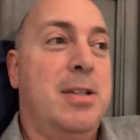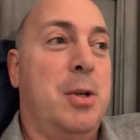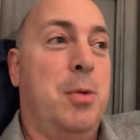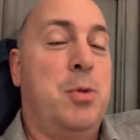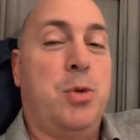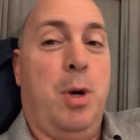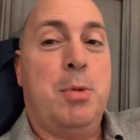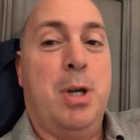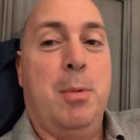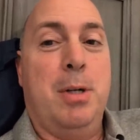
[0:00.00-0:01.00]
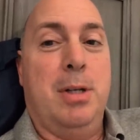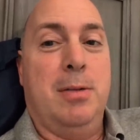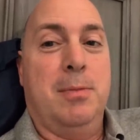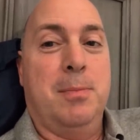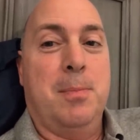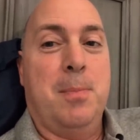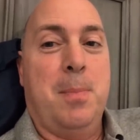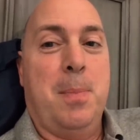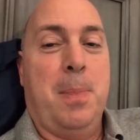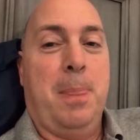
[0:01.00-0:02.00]
So Trump's coming in,
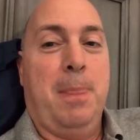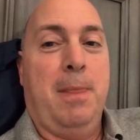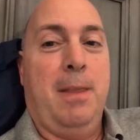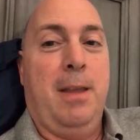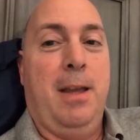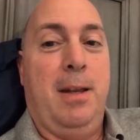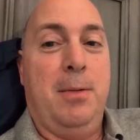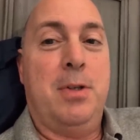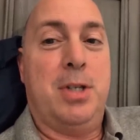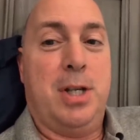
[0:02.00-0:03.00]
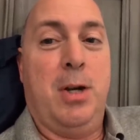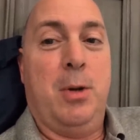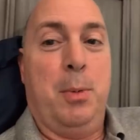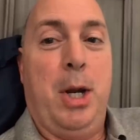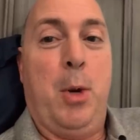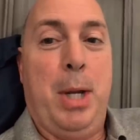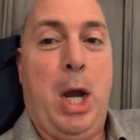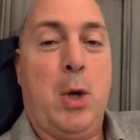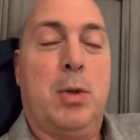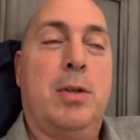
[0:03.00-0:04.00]
and just hear me
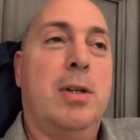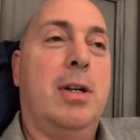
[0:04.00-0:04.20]
out.